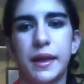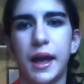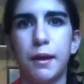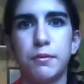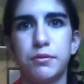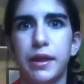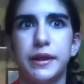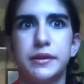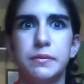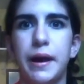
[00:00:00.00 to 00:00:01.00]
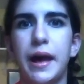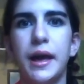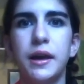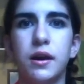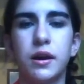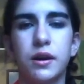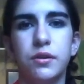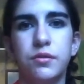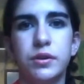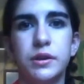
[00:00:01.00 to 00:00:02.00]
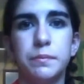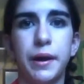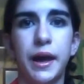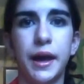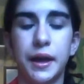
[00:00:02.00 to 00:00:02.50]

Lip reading: I would like to buy are owned by